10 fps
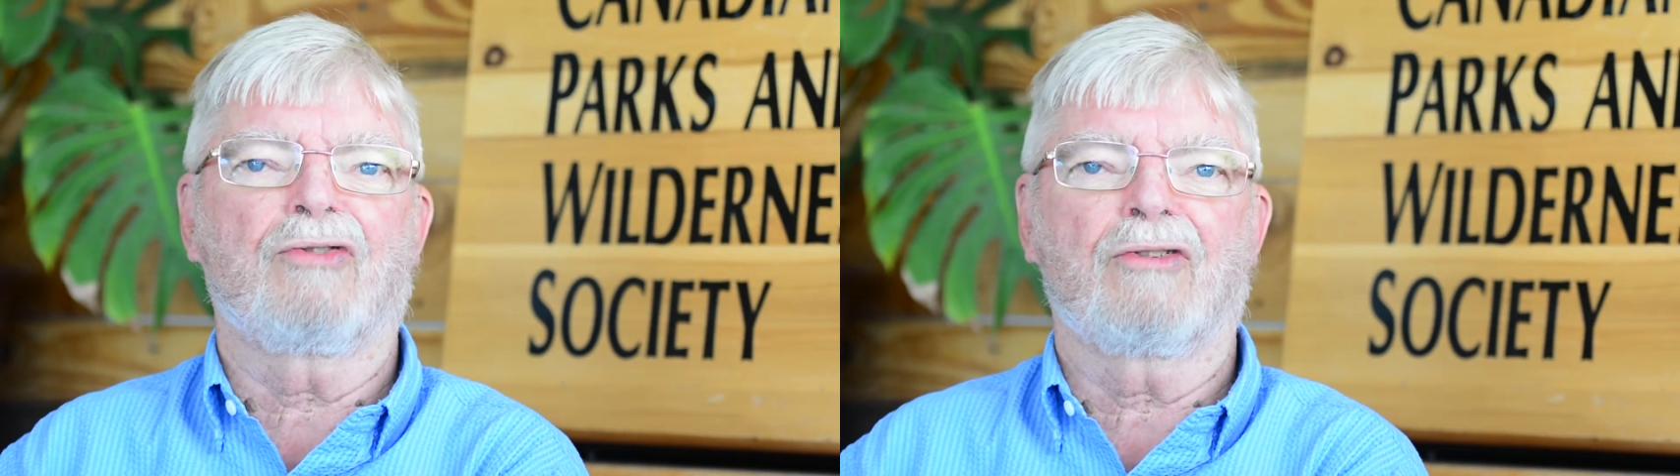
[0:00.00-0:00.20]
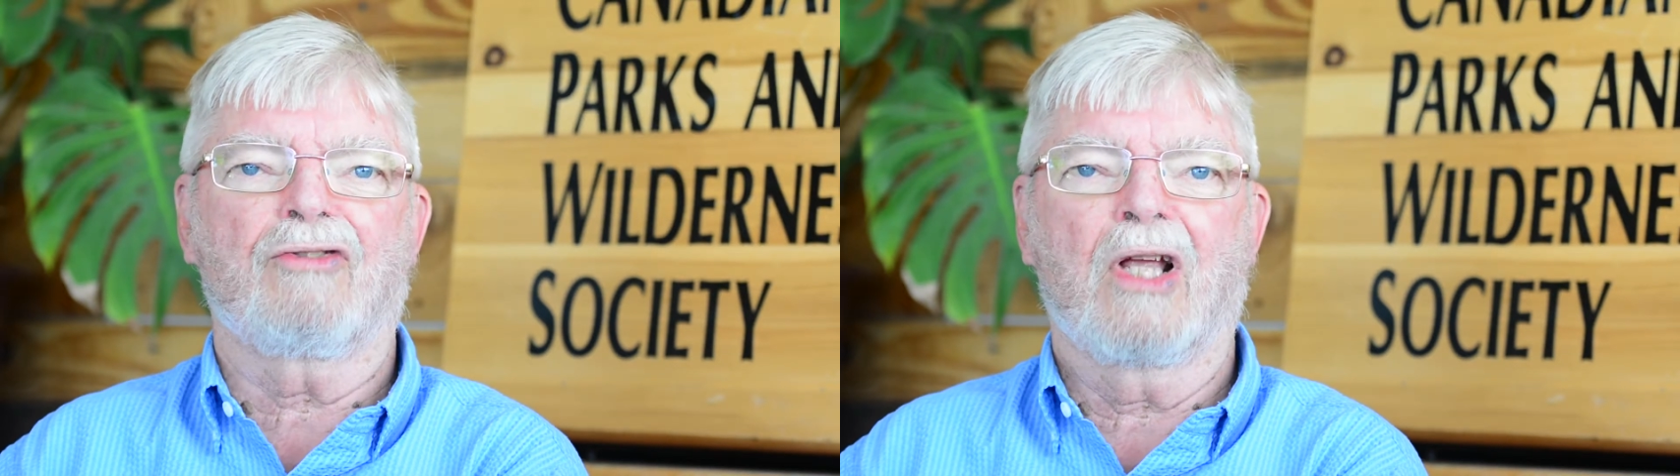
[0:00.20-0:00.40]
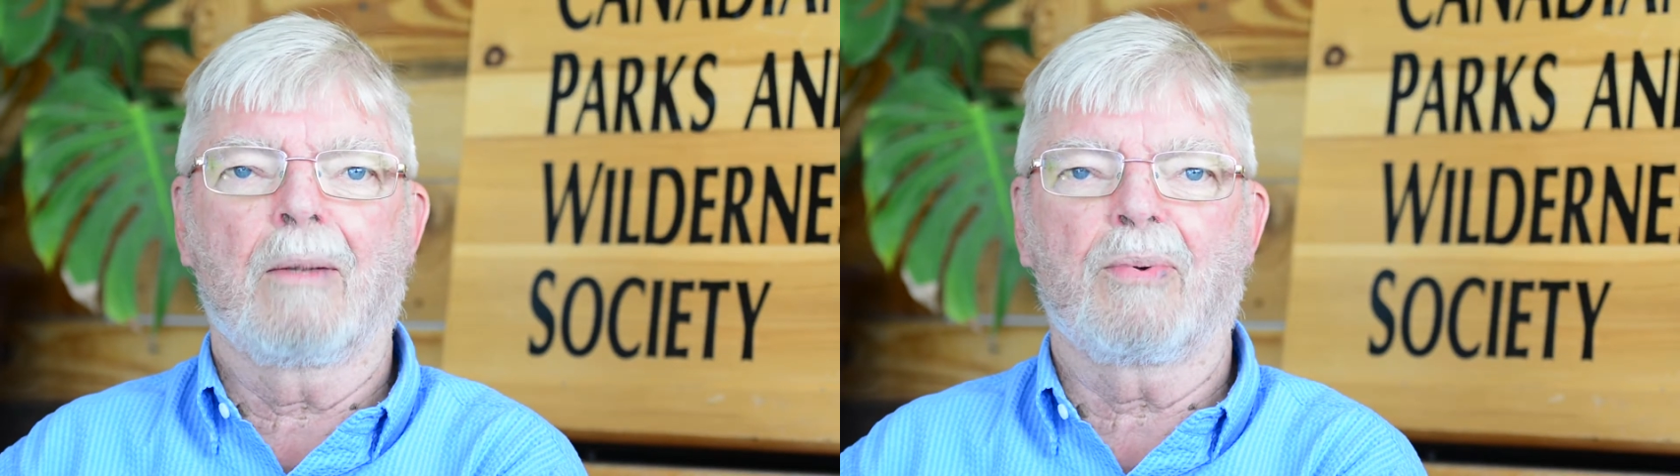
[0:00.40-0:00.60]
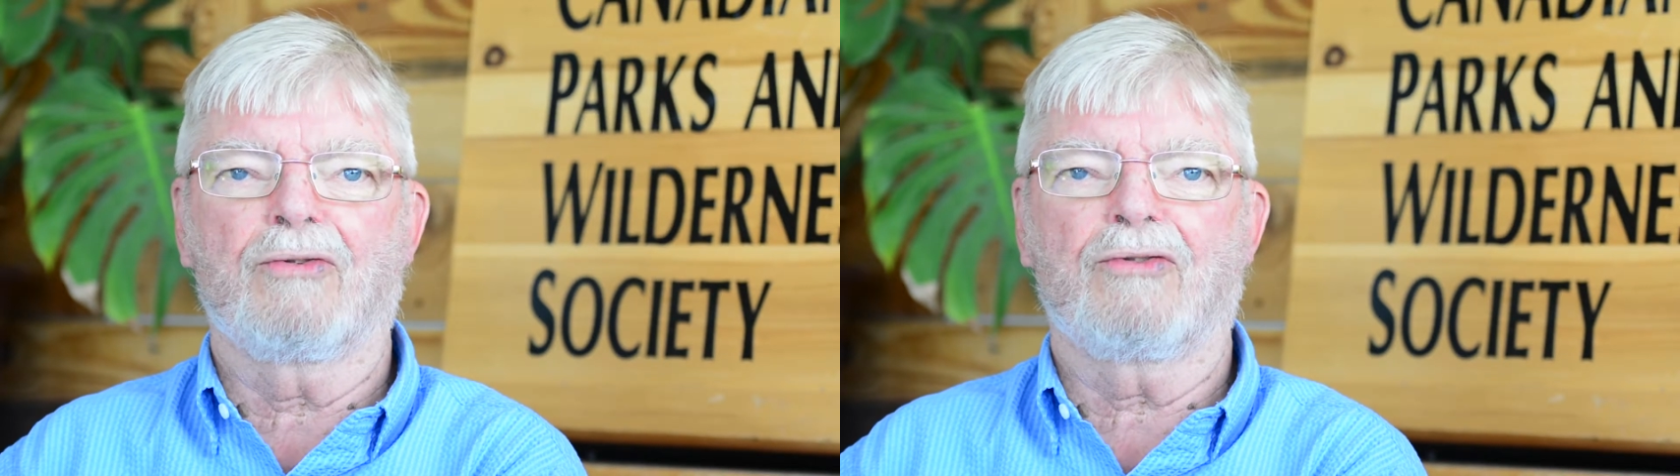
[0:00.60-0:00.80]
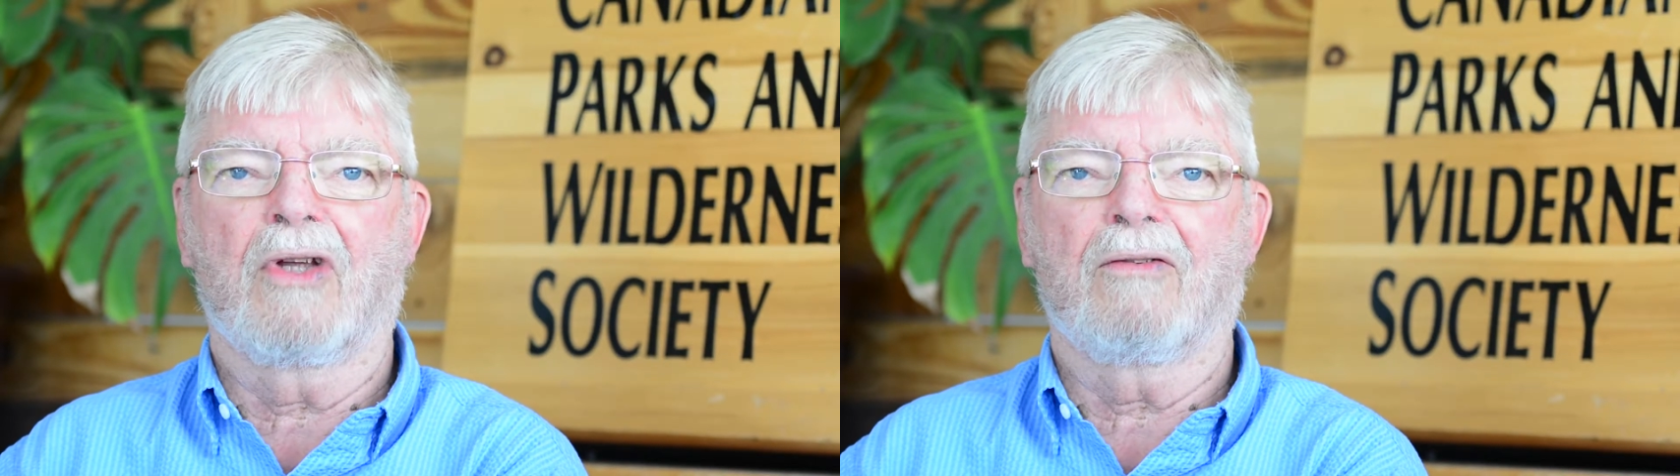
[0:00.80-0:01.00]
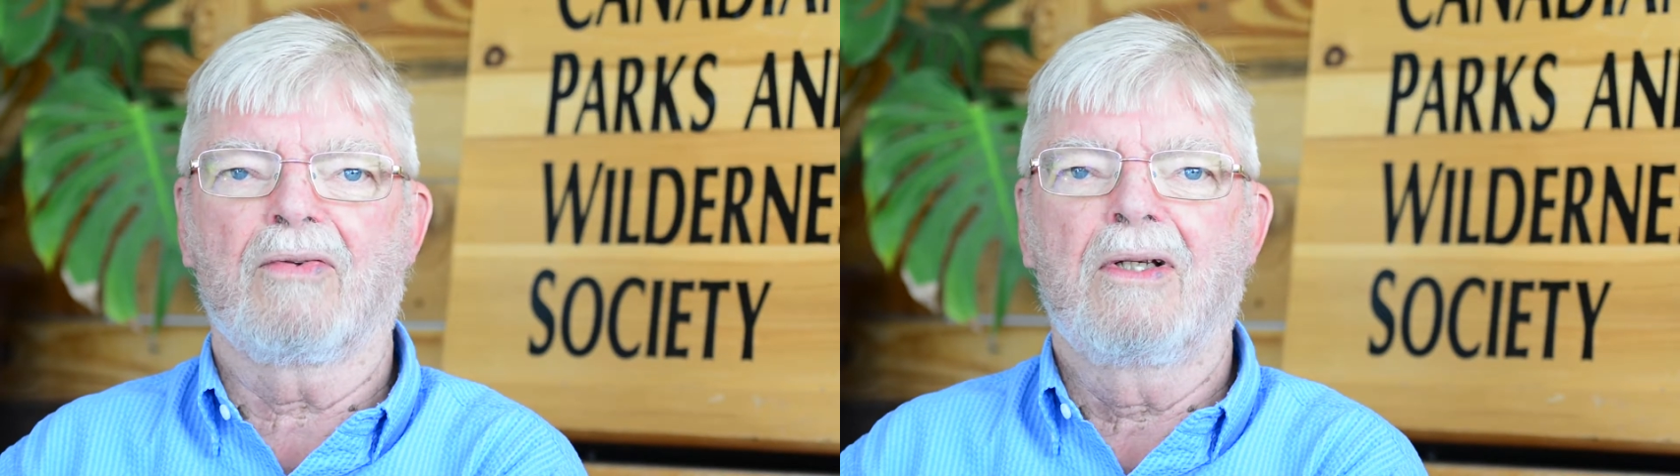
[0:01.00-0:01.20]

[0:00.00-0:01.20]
examples of